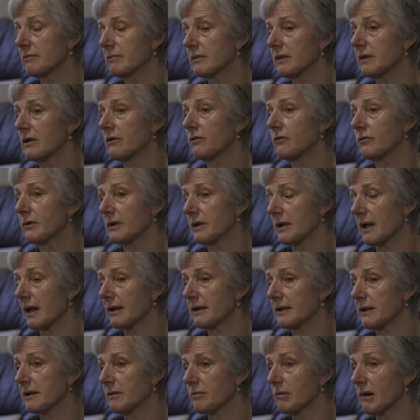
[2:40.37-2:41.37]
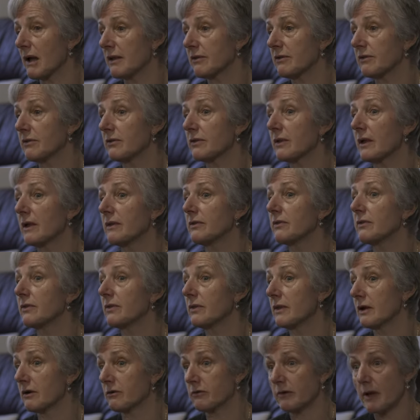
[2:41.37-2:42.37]
different antidepressants and
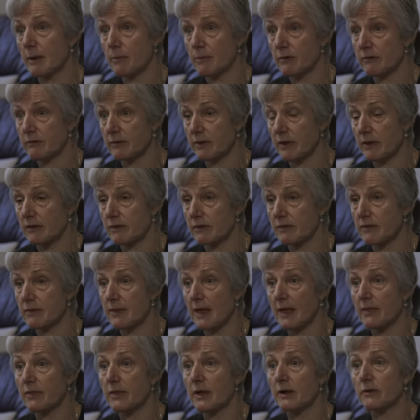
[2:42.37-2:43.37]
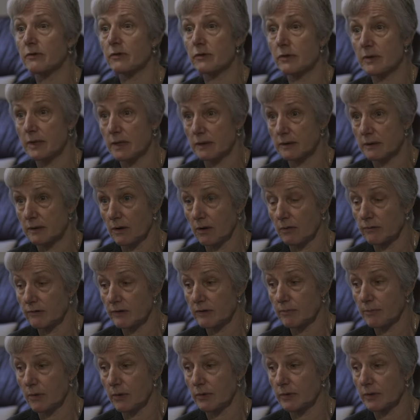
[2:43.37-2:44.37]
they're treatment resistant, then they're still not
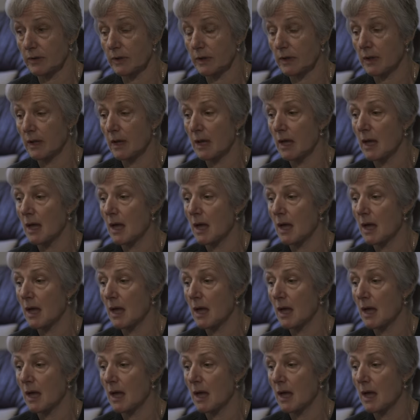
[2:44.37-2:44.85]
responding.